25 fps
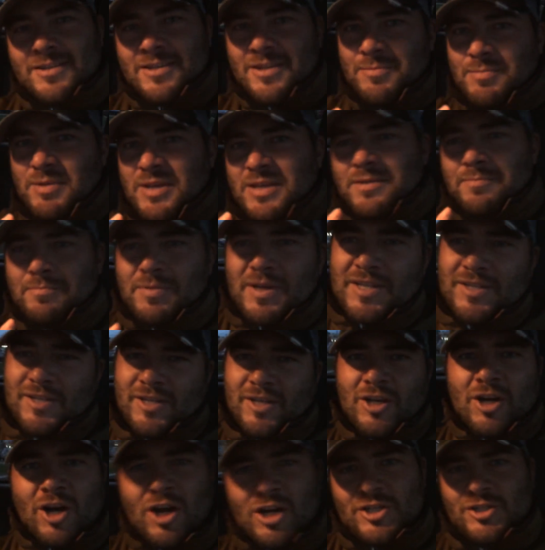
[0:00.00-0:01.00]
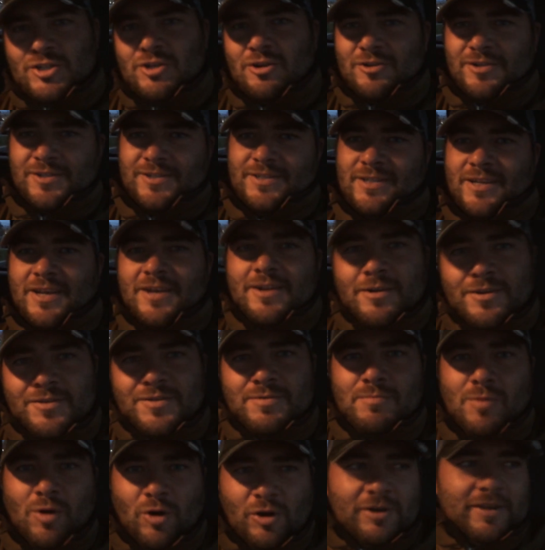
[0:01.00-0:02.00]
it's gonna be the best gosh darn sled on
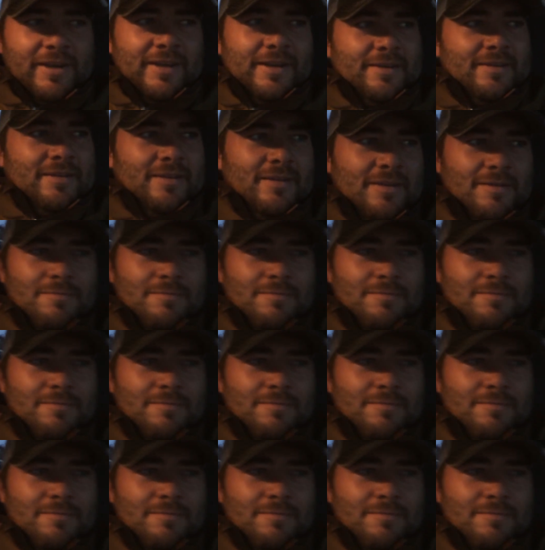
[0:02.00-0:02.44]
the market.